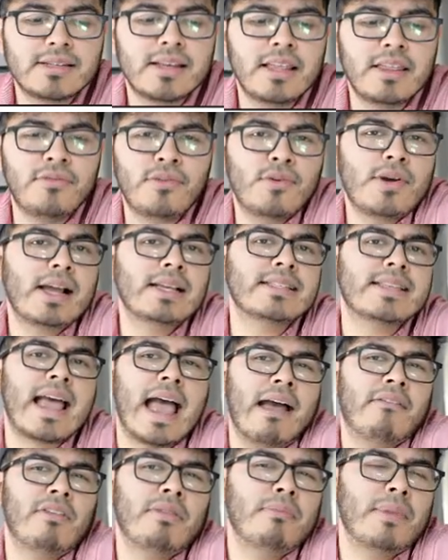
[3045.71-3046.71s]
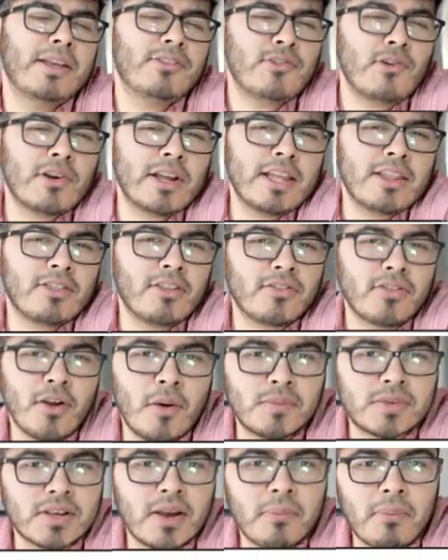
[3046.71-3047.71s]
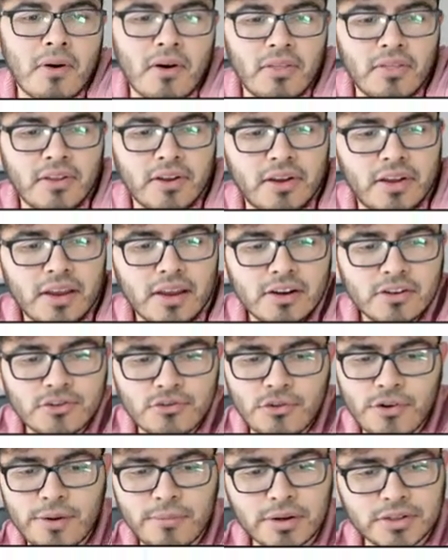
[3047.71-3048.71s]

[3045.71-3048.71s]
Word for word: And if you guys haven't, make sure to hit the thumbs up on the stream.